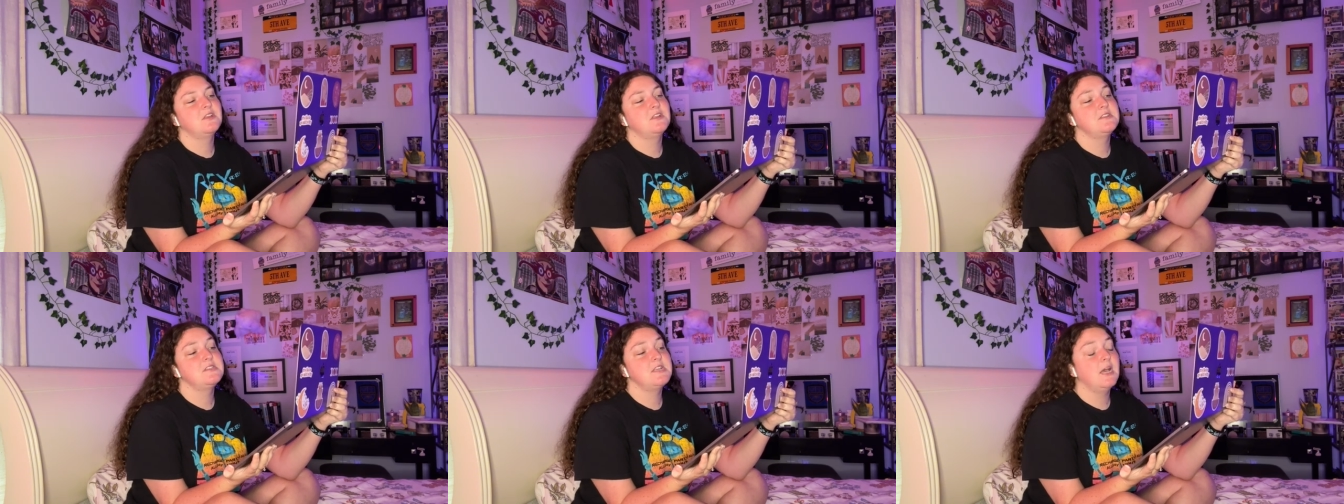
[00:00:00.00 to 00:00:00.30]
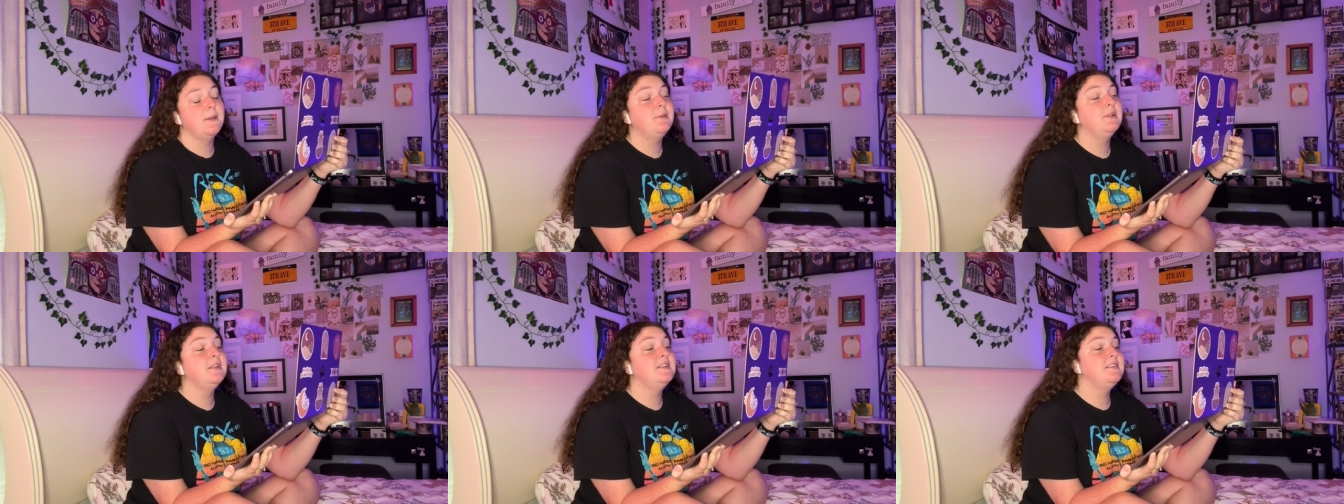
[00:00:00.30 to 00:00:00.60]

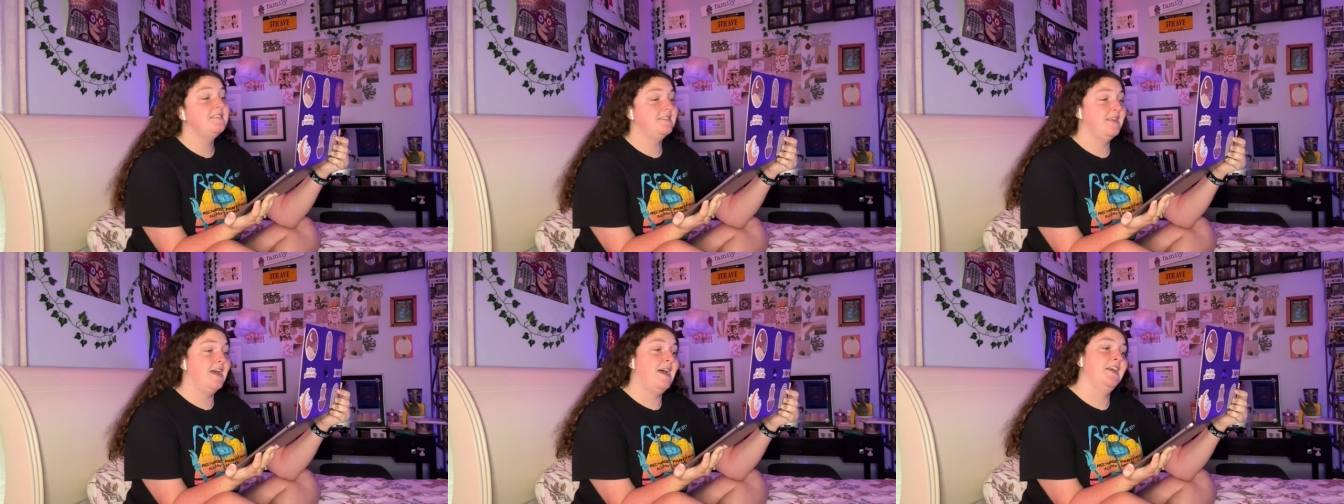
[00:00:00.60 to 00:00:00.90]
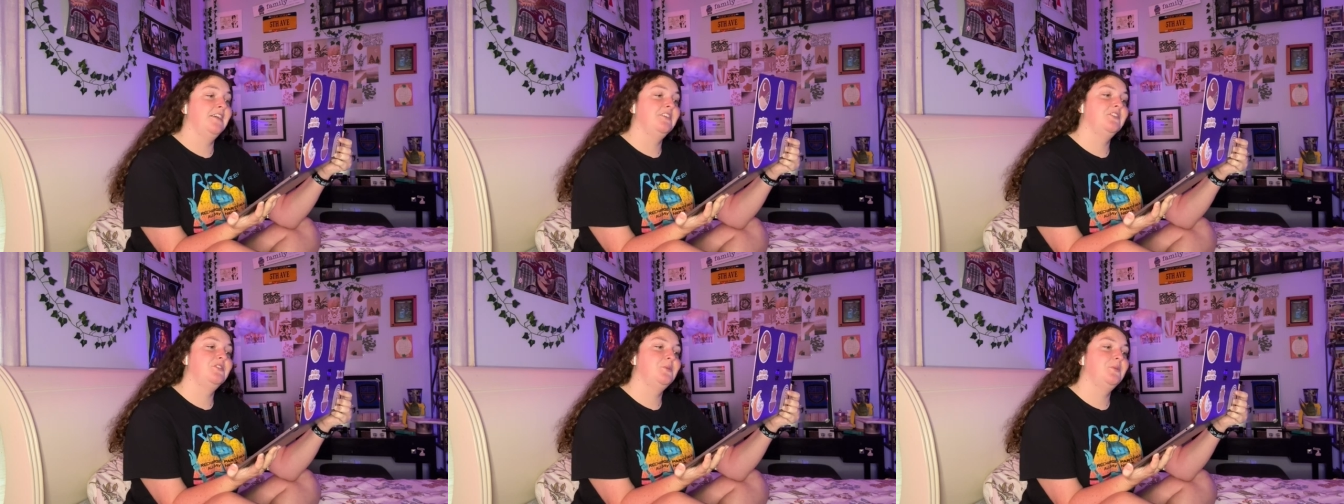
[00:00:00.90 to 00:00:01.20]
double in
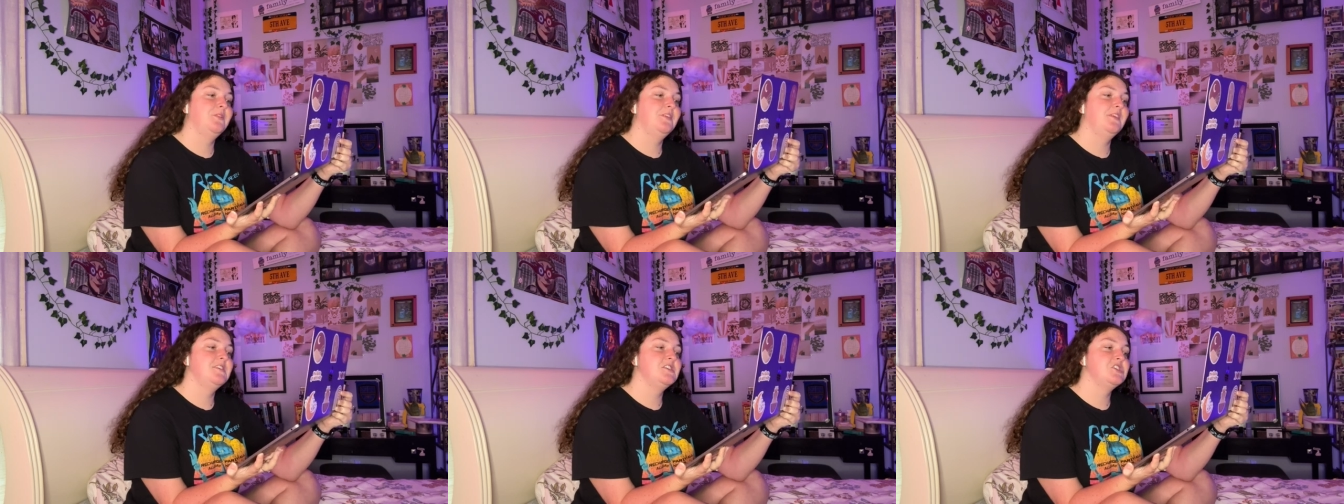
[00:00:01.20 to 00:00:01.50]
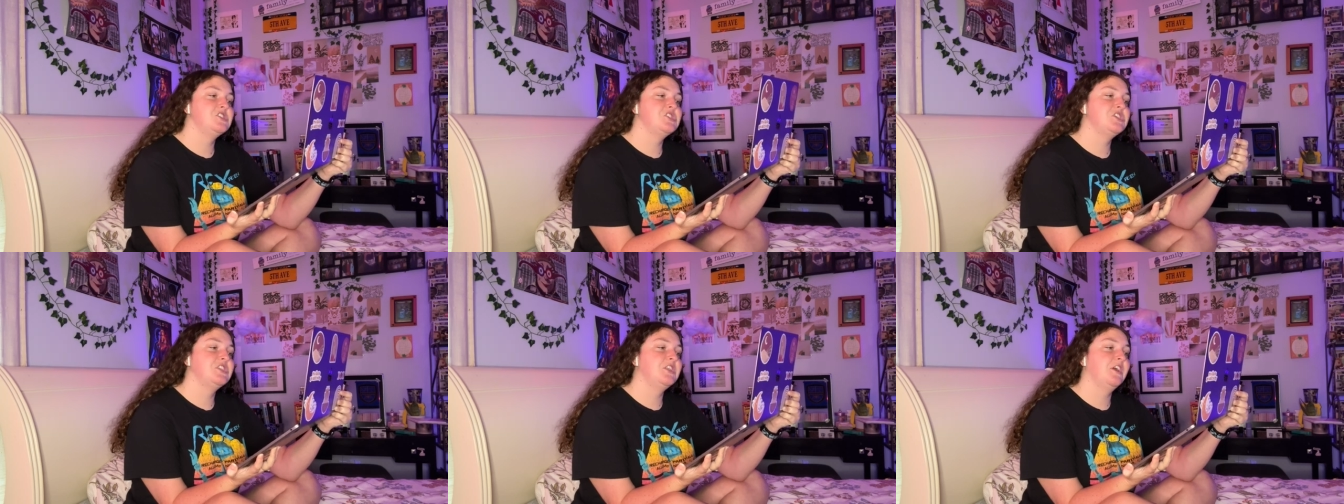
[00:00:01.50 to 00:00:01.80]
size with the
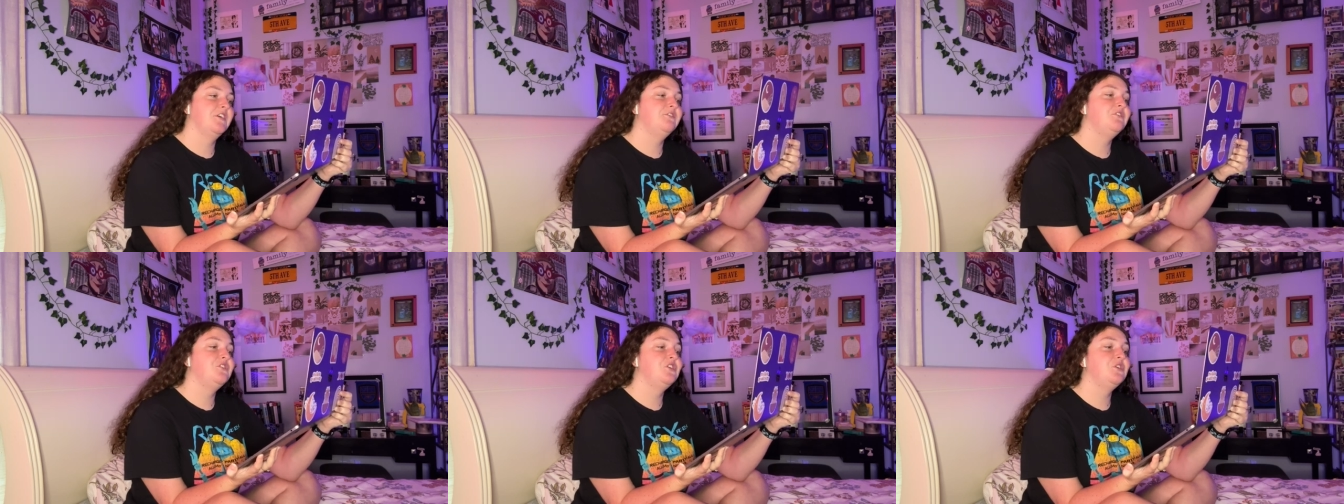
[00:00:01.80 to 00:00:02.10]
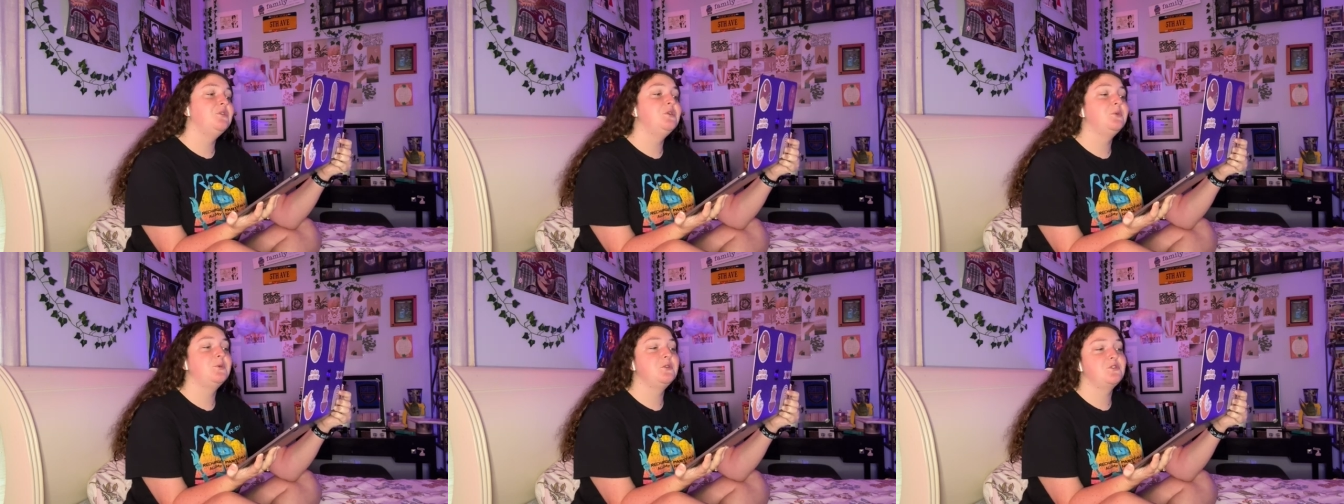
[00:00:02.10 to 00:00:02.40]
addition of two
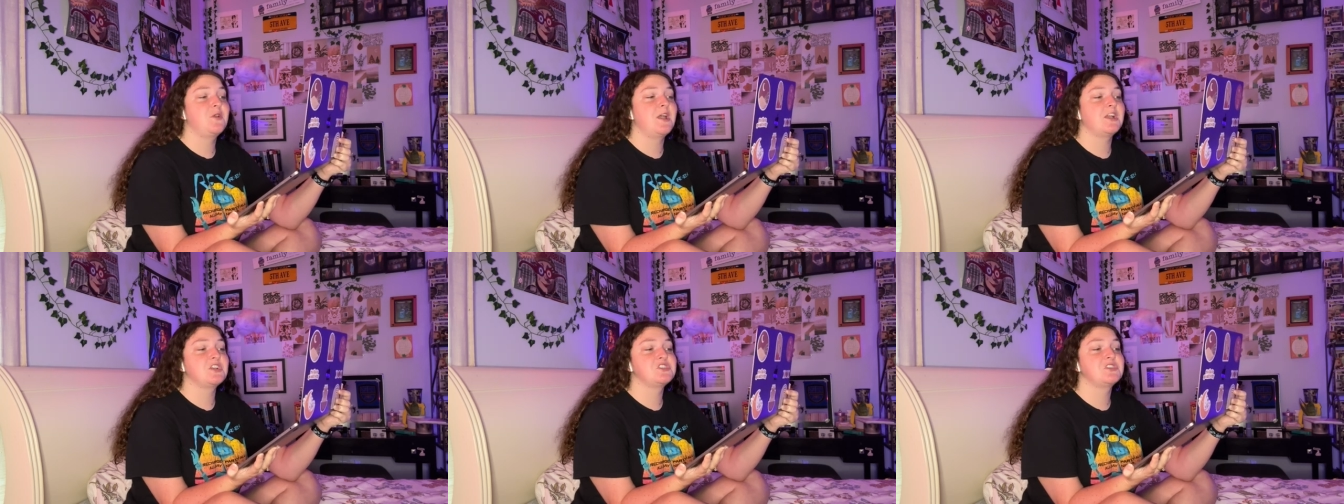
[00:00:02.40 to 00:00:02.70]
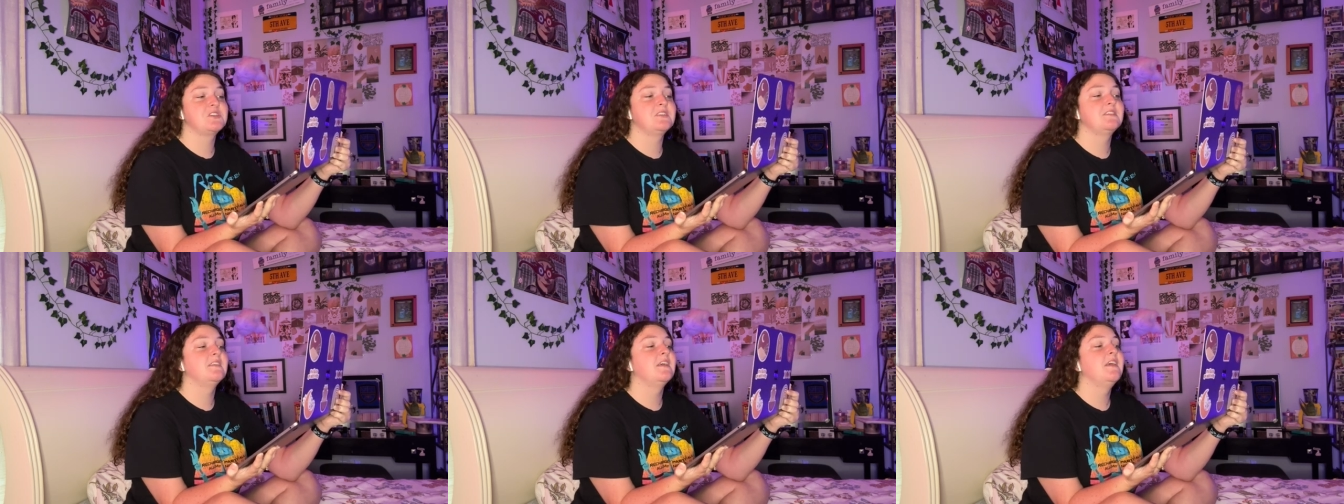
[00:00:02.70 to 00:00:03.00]
new
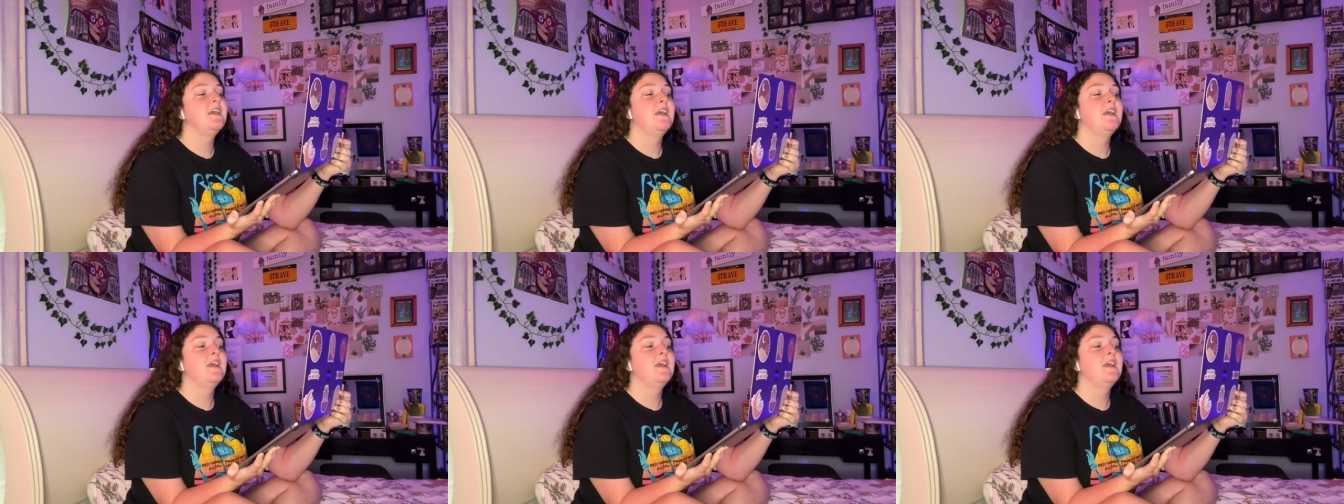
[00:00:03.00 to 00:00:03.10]
attractions,